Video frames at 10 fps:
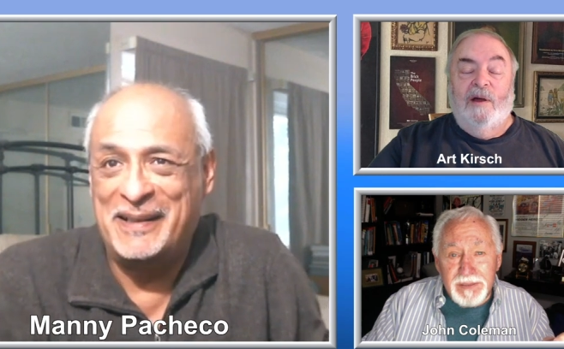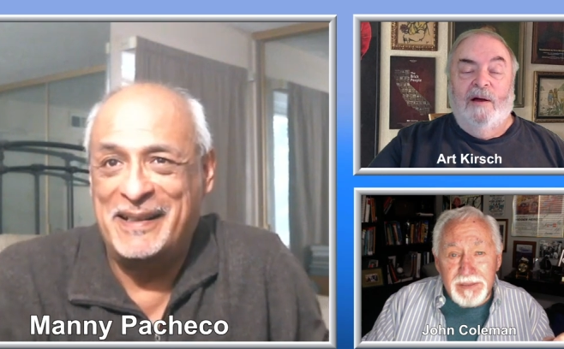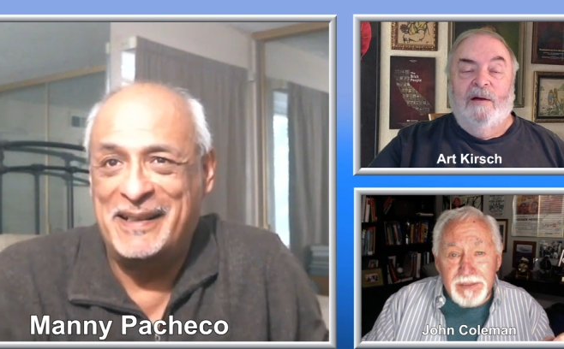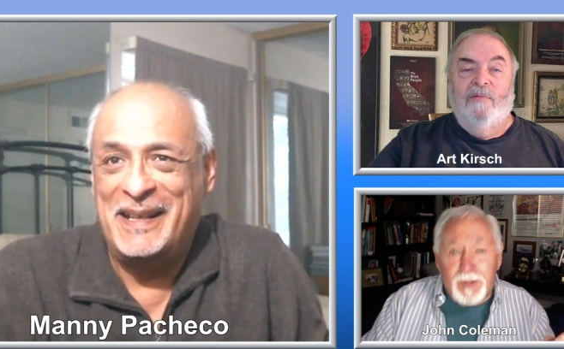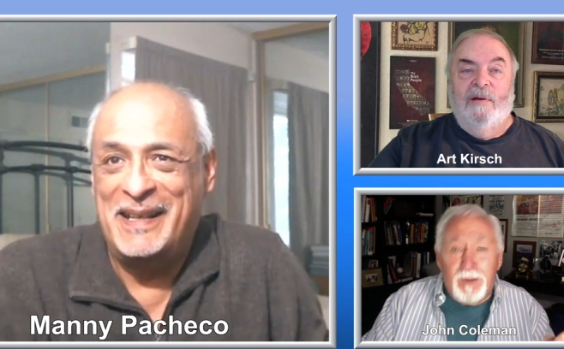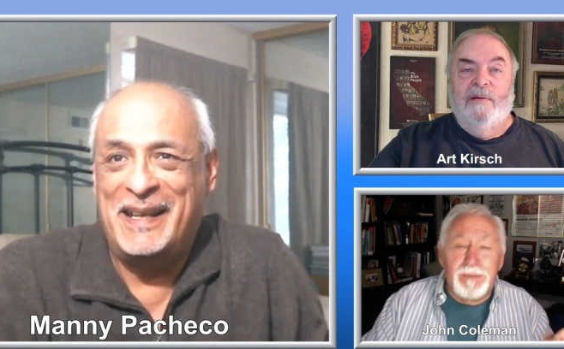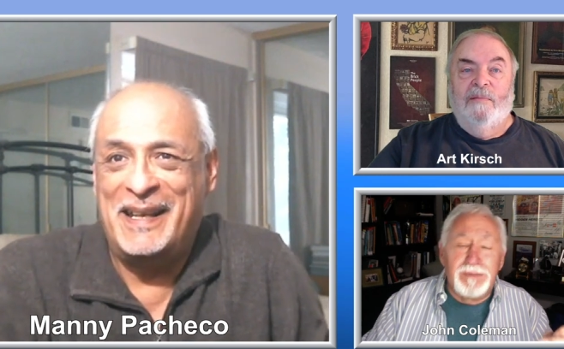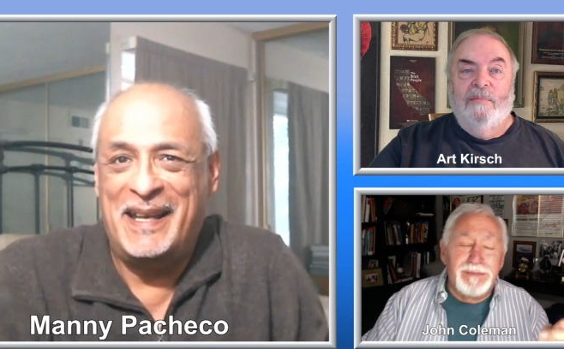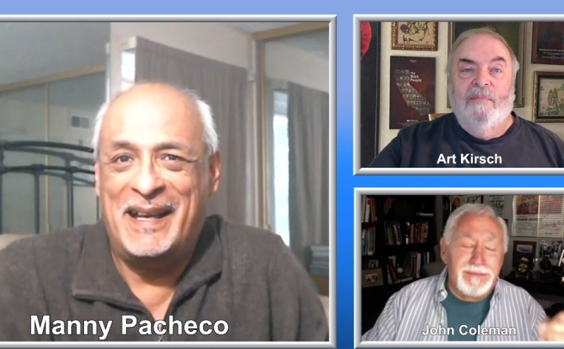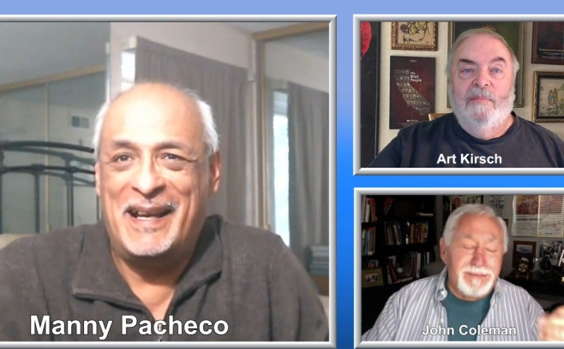Speaker 1: Hitchcock right.
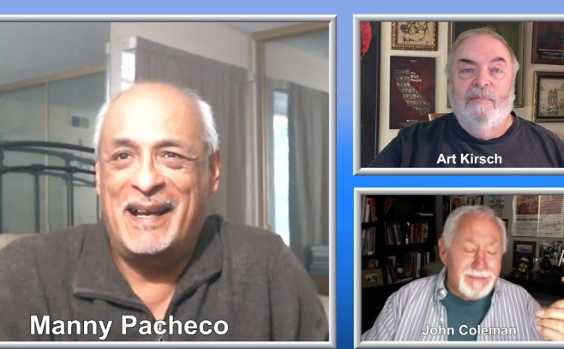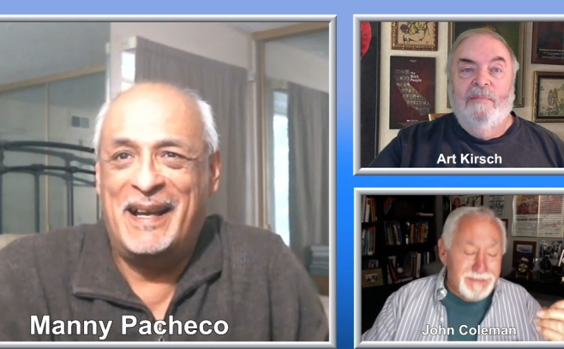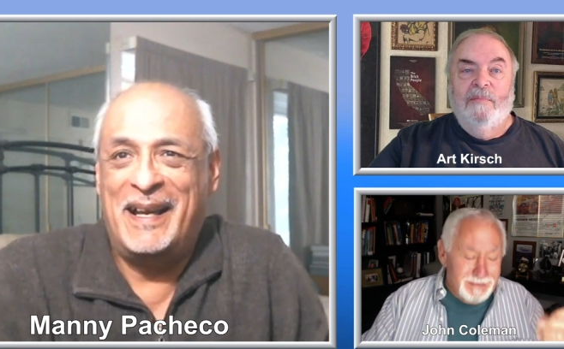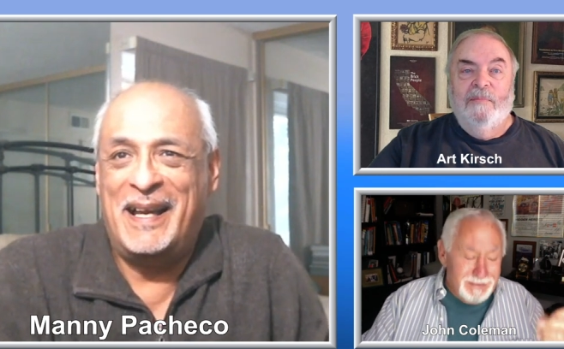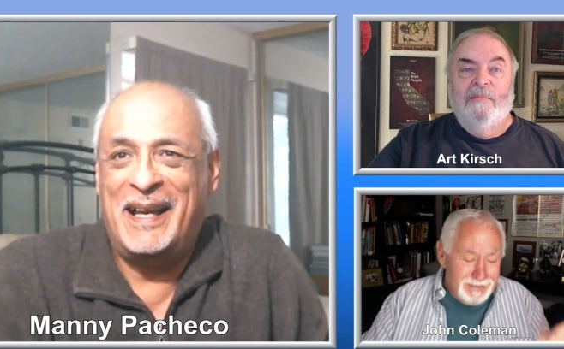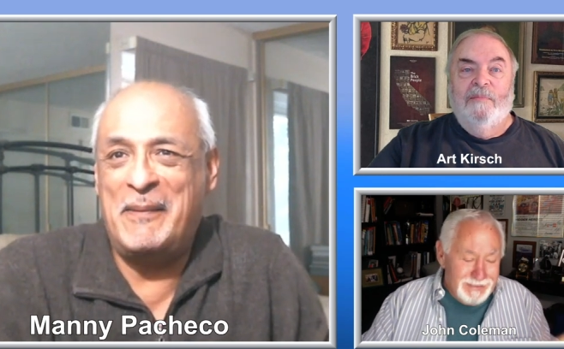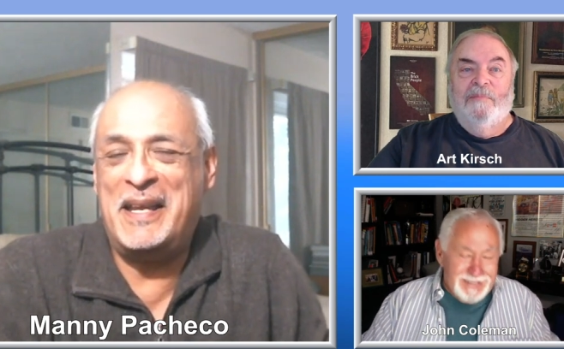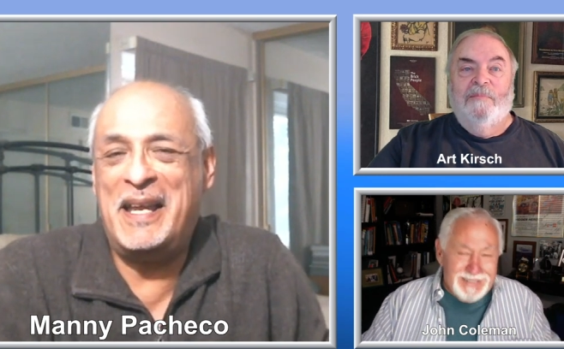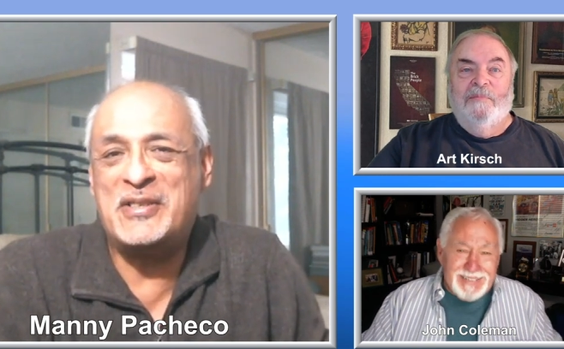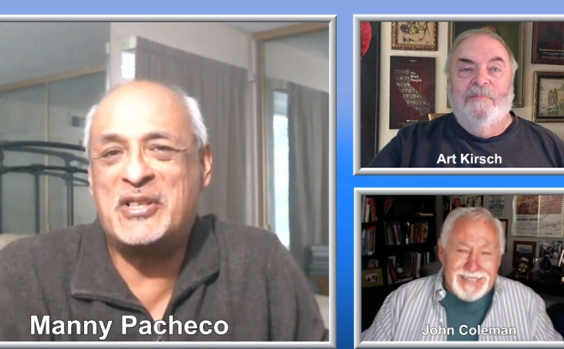Oh, I
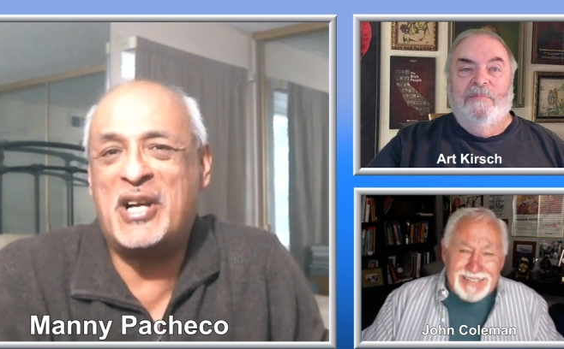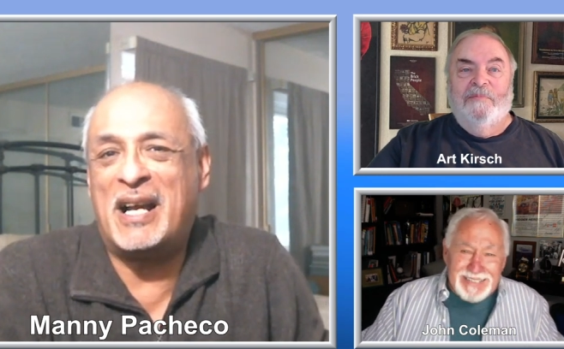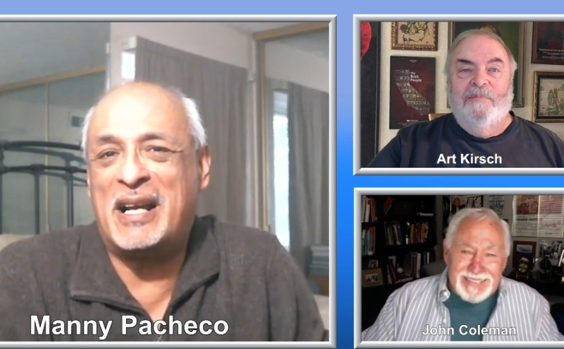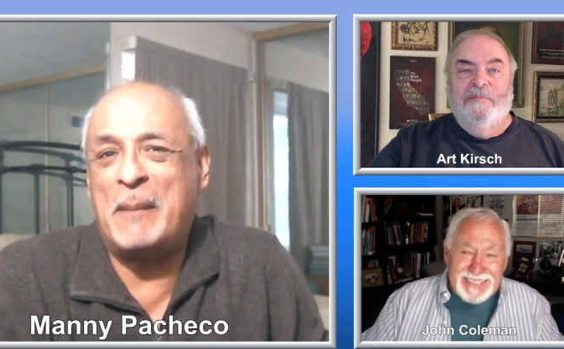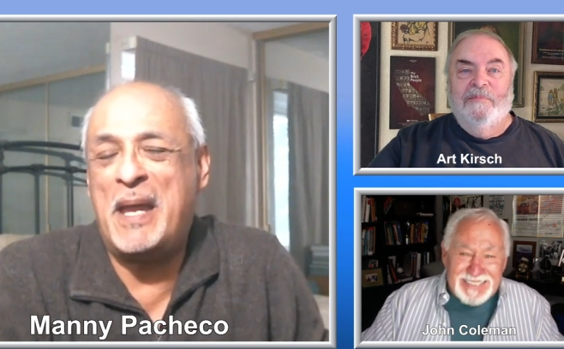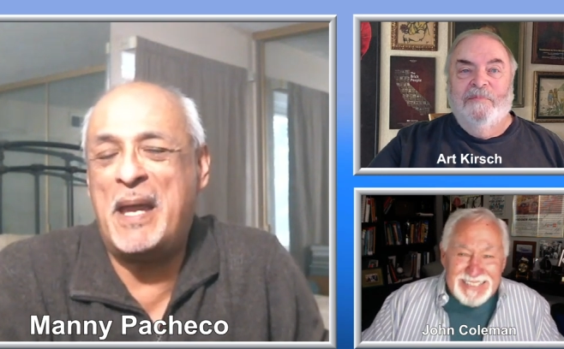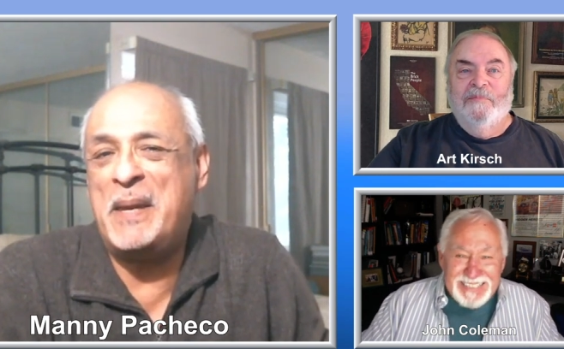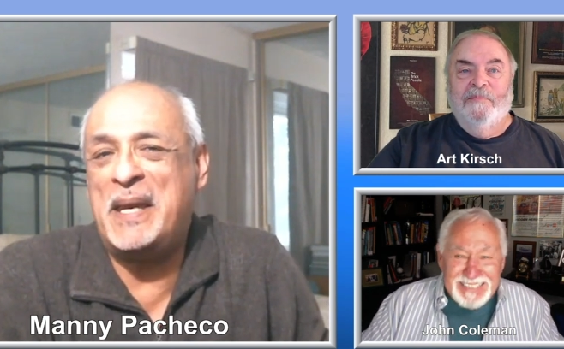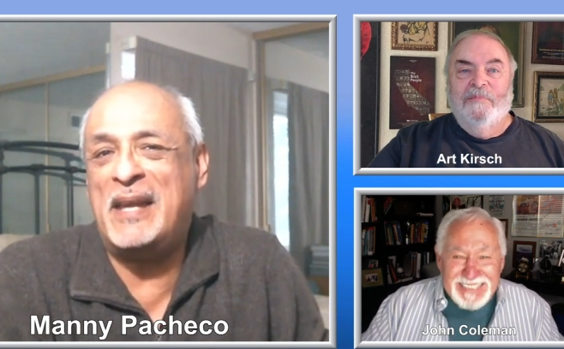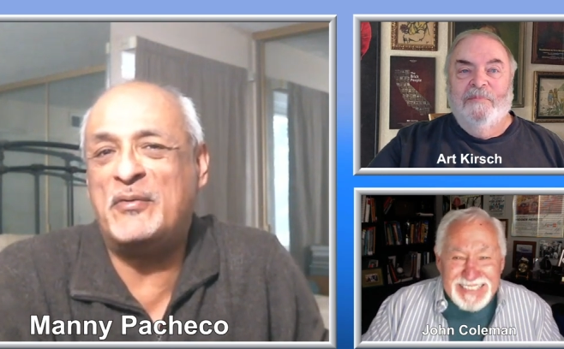mean, Hitchcock, it,
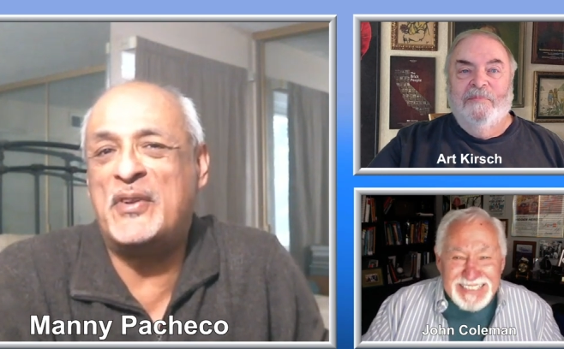begins with